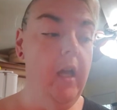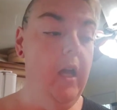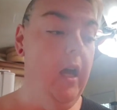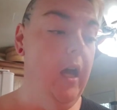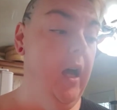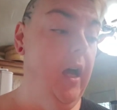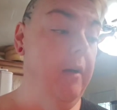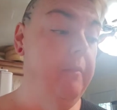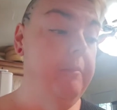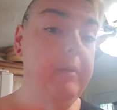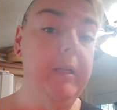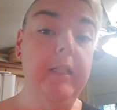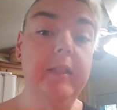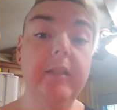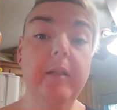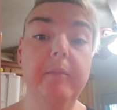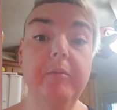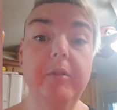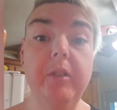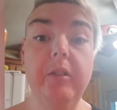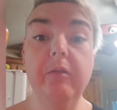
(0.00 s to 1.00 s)
But it's
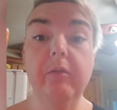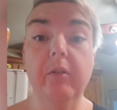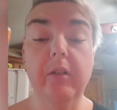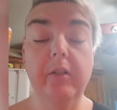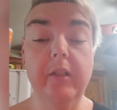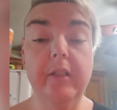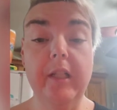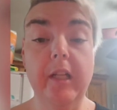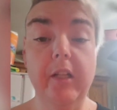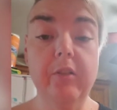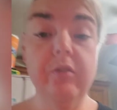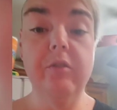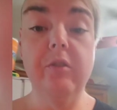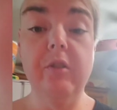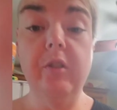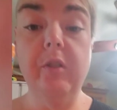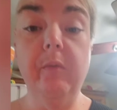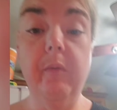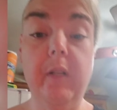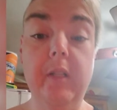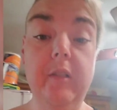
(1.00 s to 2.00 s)
up to you on the texture
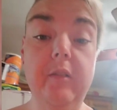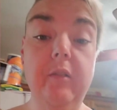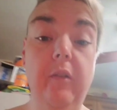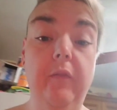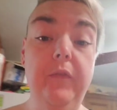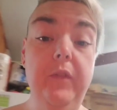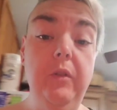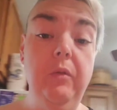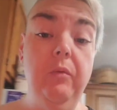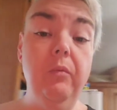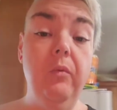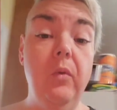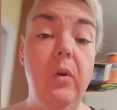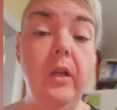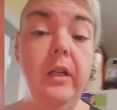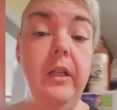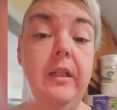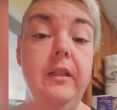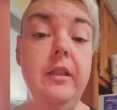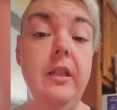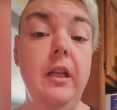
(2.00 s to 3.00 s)
you want. So if you
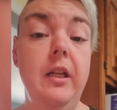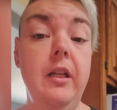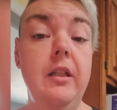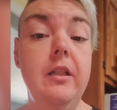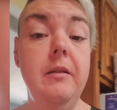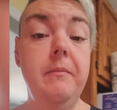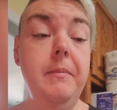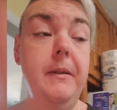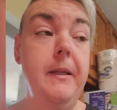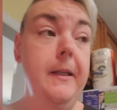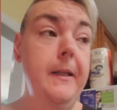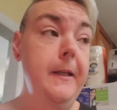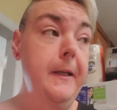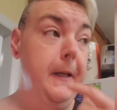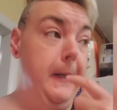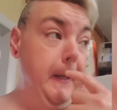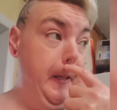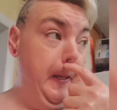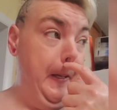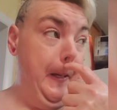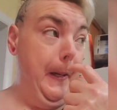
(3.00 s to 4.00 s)
want it to be
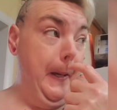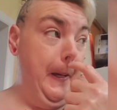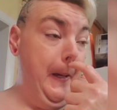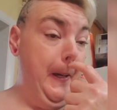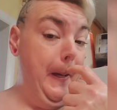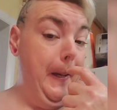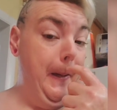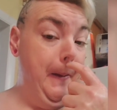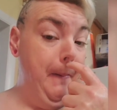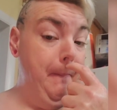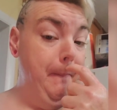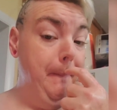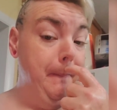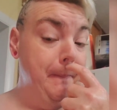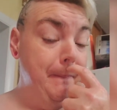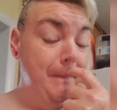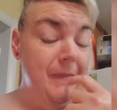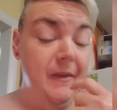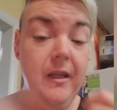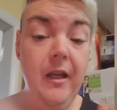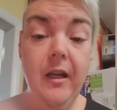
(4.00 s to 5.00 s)
a
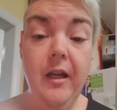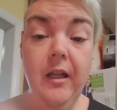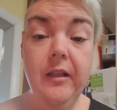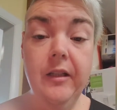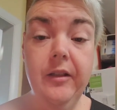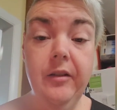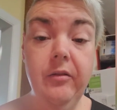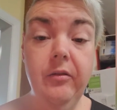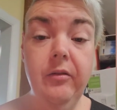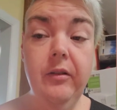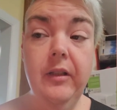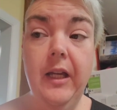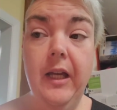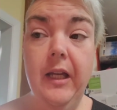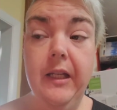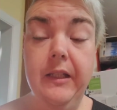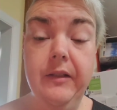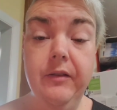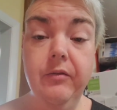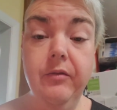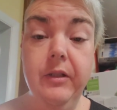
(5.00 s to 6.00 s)
little
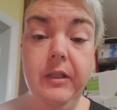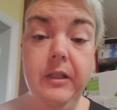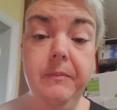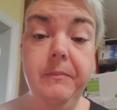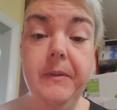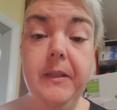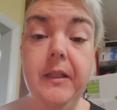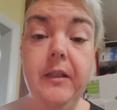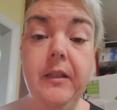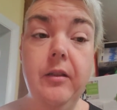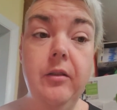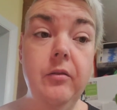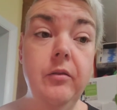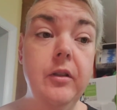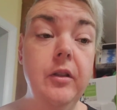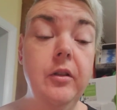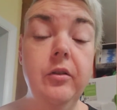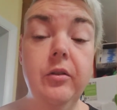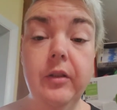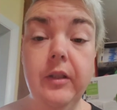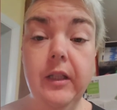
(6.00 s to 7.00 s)
less crispy, you
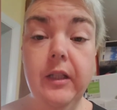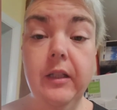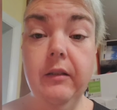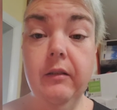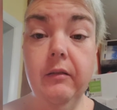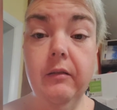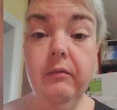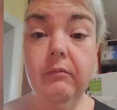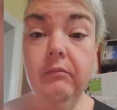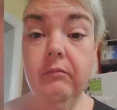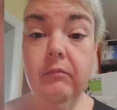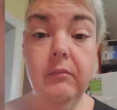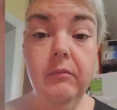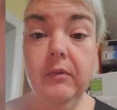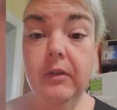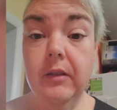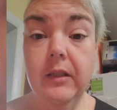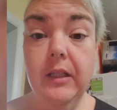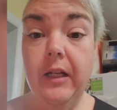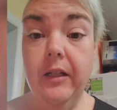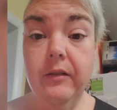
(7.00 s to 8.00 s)
can cook it
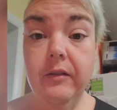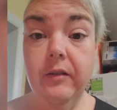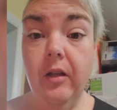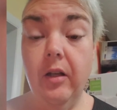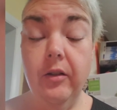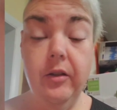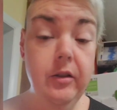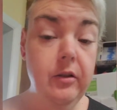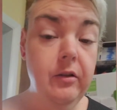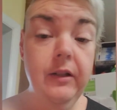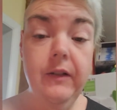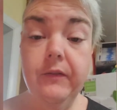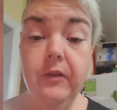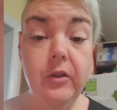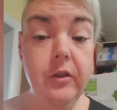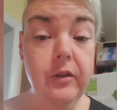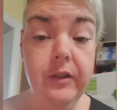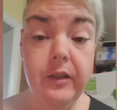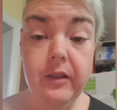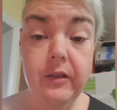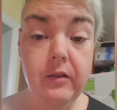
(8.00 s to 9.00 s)
not as long. You don't have to
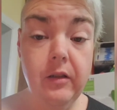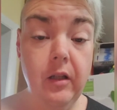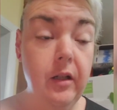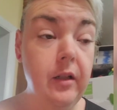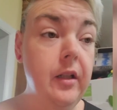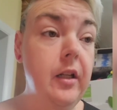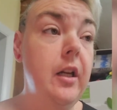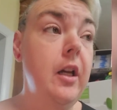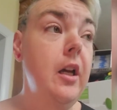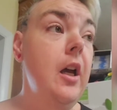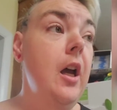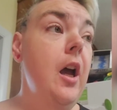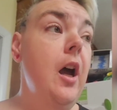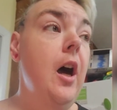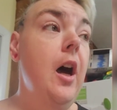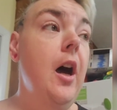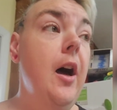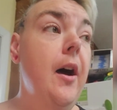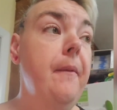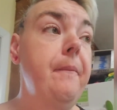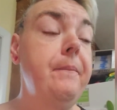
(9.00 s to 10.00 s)
cook it as long.
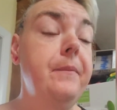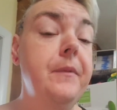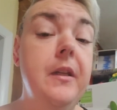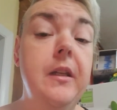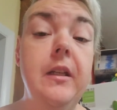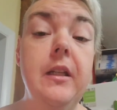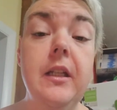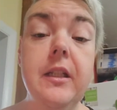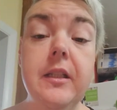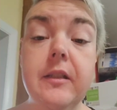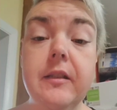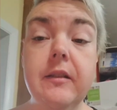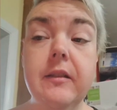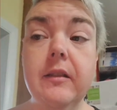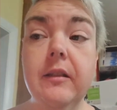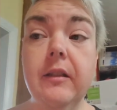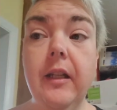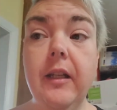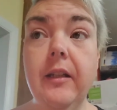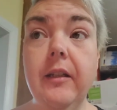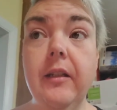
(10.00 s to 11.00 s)
It's
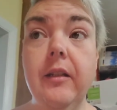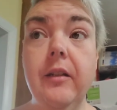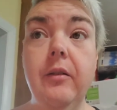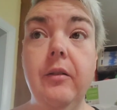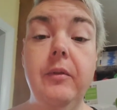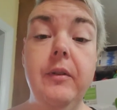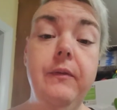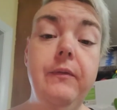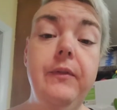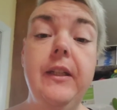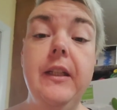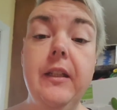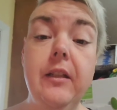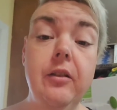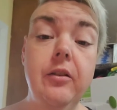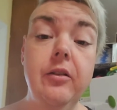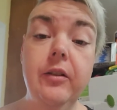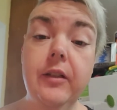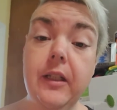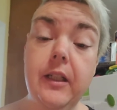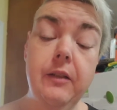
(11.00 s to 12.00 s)
like with vegan
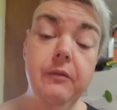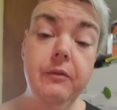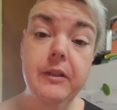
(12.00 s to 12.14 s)
cooking,